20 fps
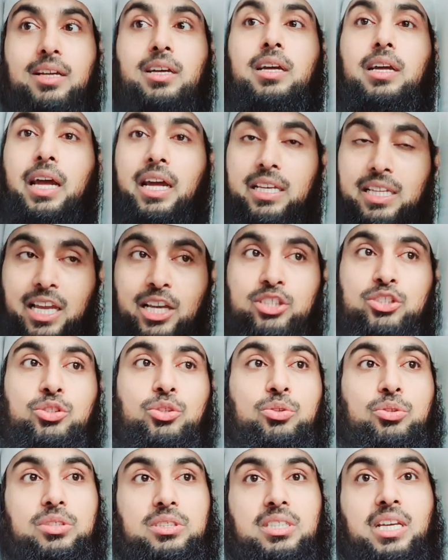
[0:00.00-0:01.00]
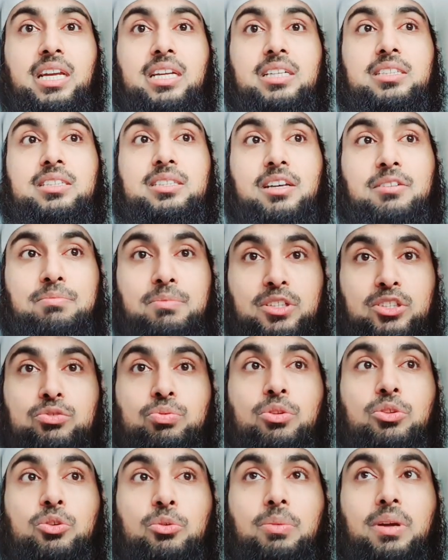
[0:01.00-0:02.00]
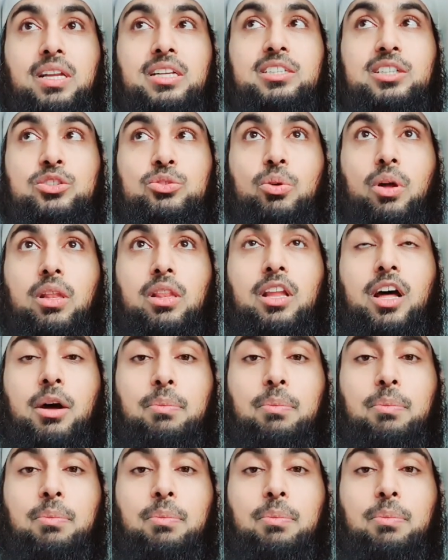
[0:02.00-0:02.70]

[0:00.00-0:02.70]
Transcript: And yes, you could say it submits with humility to Allah